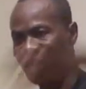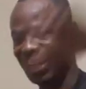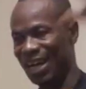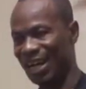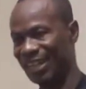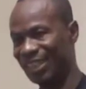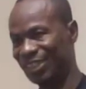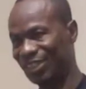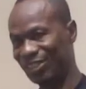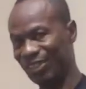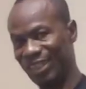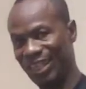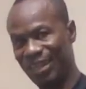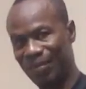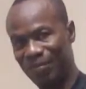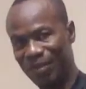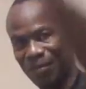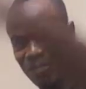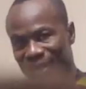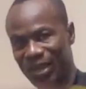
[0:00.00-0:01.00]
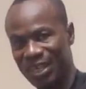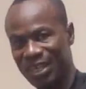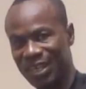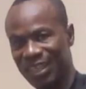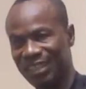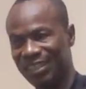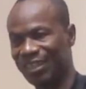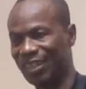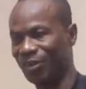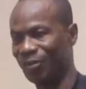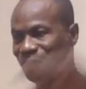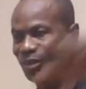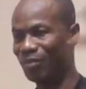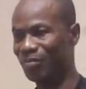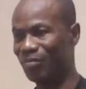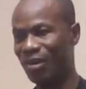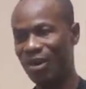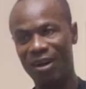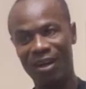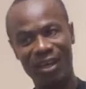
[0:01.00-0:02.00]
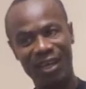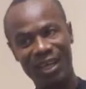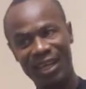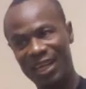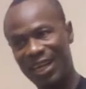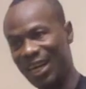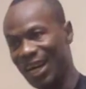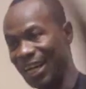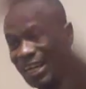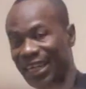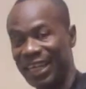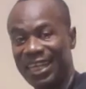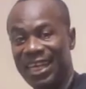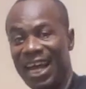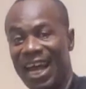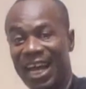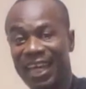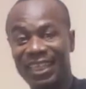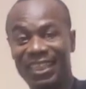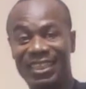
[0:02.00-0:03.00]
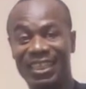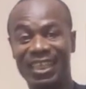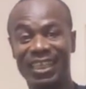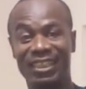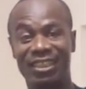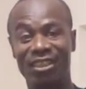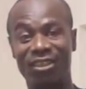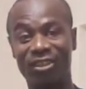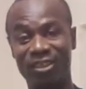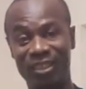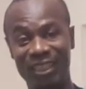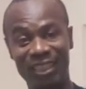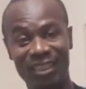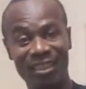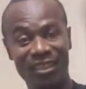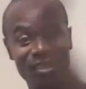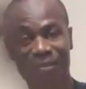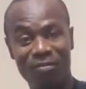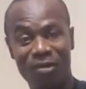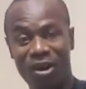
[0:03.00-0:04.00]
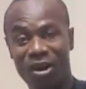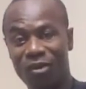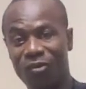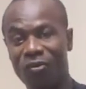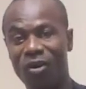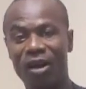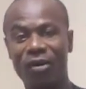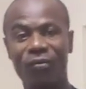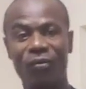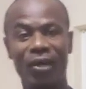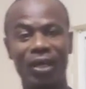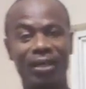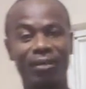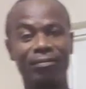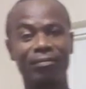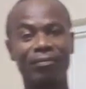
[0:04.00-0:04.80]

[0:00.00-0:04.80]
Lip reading: And so they make contact with the ball and they can't change, they're just hitting the ball one way.